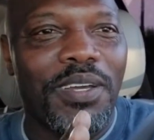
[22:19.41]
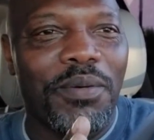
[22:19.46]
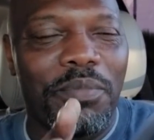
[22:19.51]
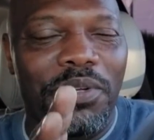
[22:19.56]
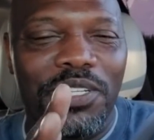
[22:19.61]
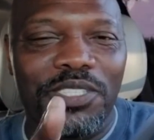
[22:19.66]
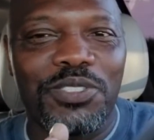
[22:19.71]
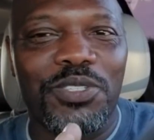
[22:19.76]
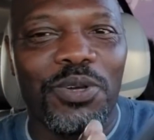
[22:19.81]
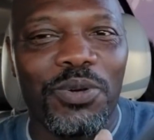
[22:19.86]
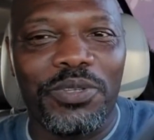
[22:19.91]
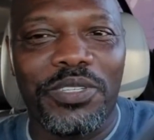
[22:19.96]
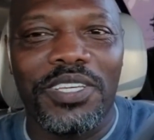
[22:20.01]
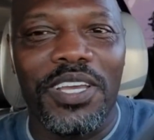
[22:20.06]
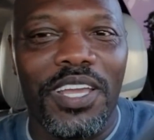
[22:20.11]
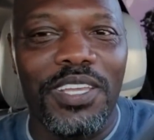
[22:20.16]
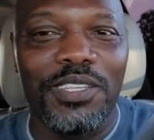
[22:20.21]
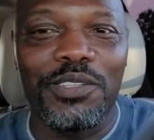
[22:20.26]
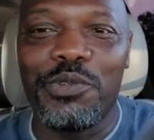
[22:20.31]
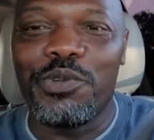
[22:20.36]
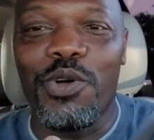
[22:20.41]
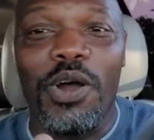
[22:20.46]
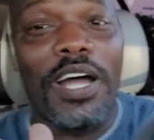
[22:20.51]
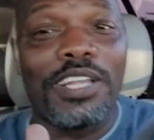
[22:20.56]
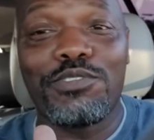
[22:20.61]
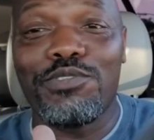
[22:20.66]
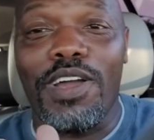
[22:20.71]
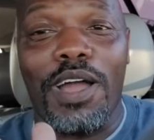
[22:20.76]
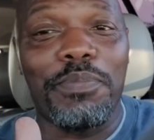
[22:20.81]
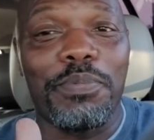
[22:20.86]
But it's okay. You know I
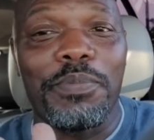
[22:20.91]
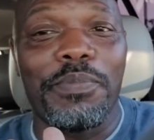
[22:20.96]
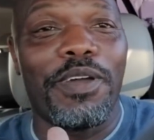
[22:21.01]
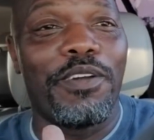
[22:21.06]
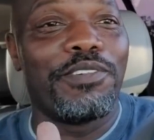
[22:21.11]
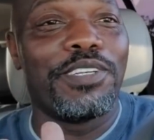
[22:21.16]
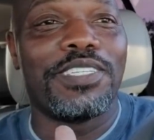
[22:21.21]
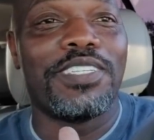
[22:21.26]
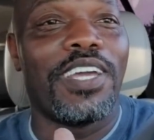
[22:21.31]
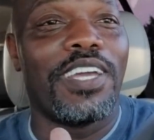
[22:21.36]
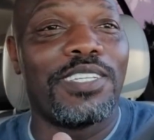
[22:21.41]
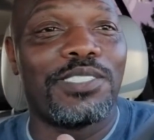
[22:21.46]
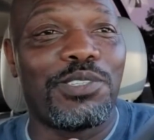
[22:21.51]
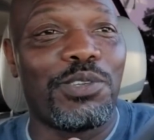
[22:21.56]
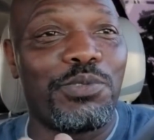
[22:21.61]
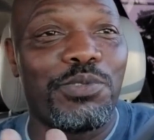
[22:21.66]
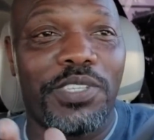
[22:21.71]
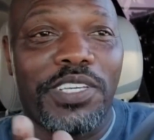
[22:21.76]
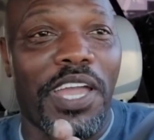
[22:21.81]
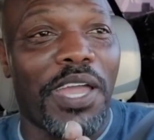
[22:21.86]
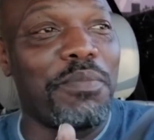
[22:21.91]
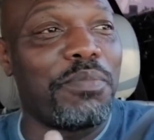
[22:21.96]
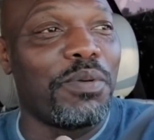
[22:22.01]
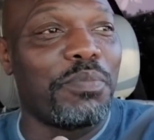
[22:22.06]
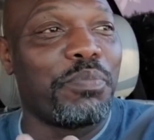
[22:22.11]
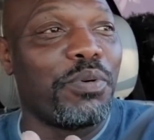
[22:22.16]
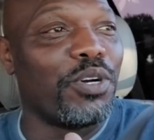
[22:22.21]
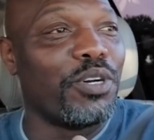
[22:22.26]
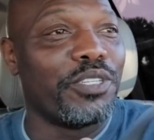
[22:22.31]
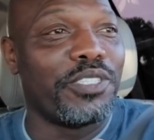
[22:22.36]
drop them every day, so you can't be
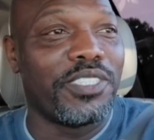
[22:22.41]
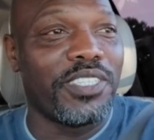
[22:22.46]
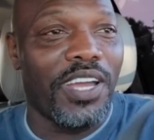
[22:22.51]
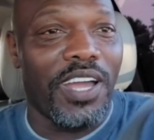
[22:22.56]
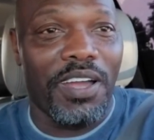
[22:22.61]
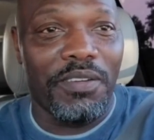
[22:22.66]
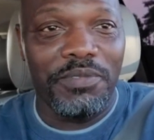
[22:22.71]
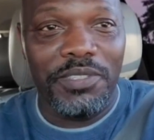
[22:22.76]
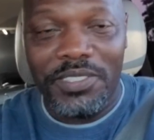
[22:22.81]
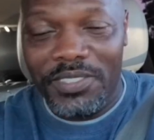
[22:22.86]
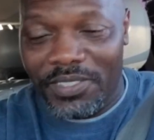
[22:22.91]
bull-jiving.